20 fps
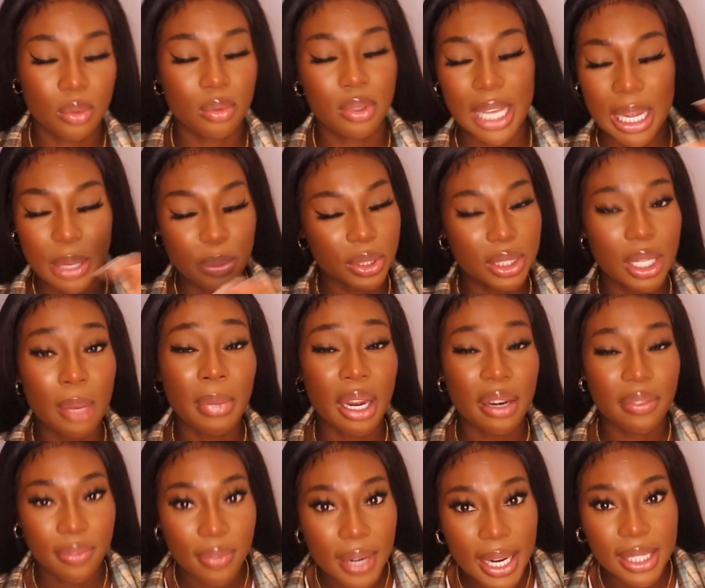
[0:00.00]
they wasn't my
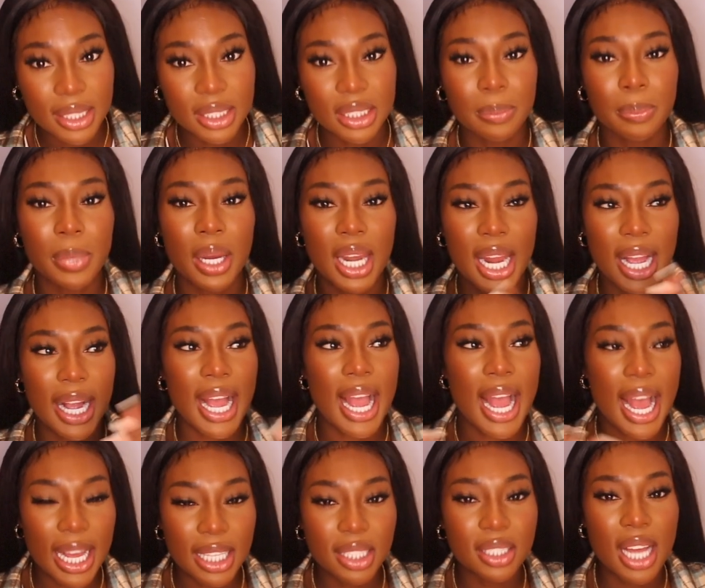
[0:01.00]
friend, but like
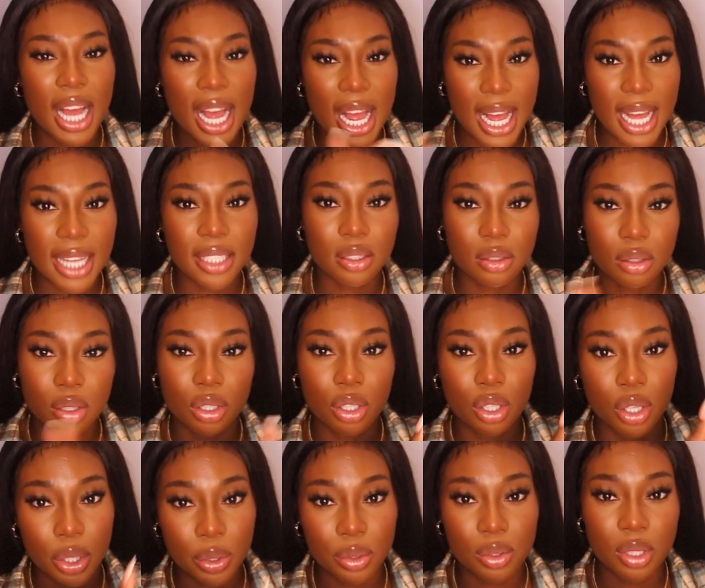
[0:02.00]
I had
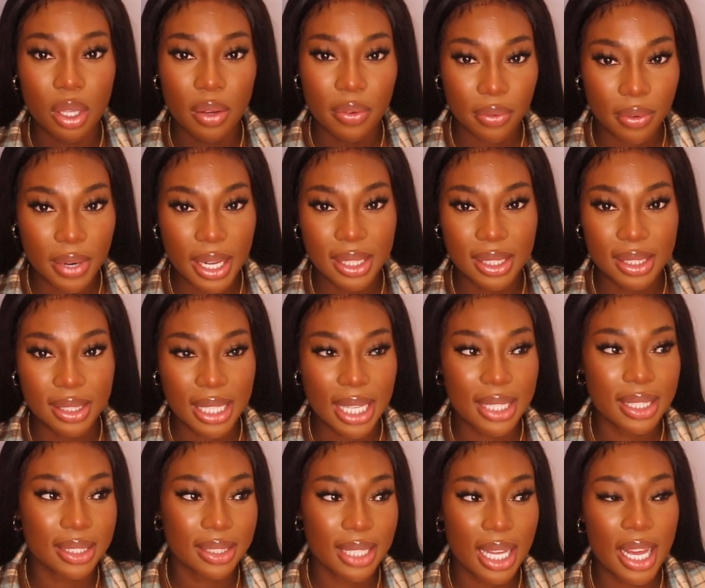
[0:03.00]
closer friends
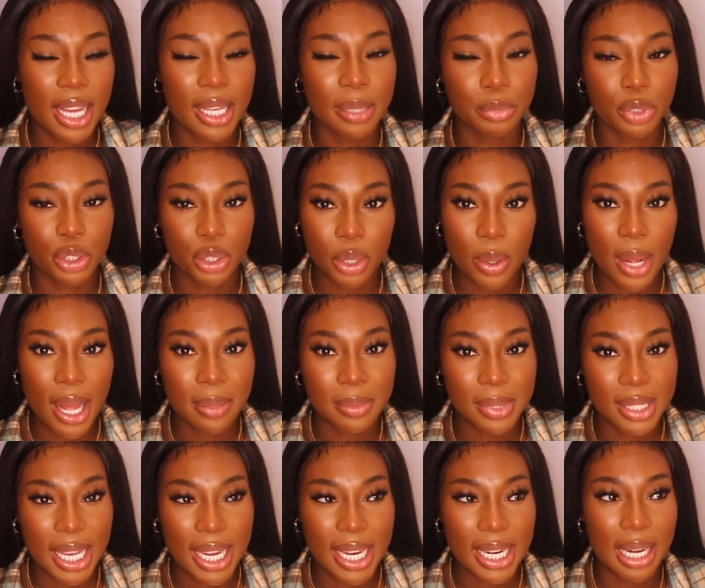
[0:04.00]
at the time, do you know what I'm
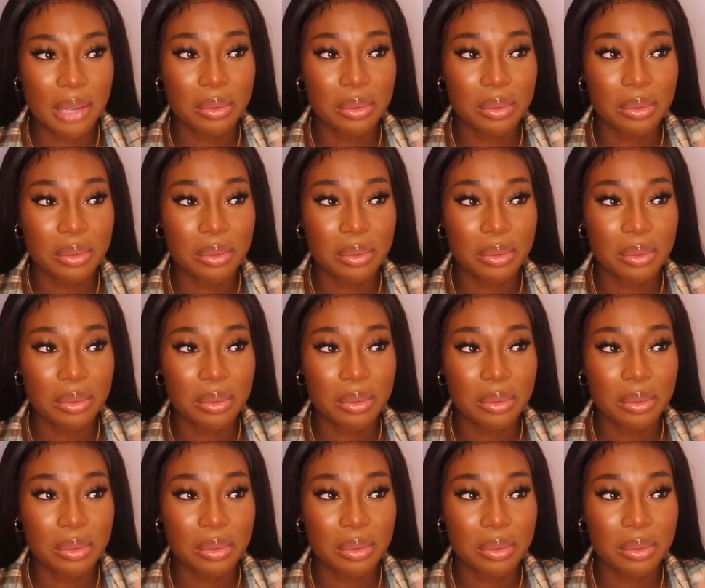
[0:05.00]
saying?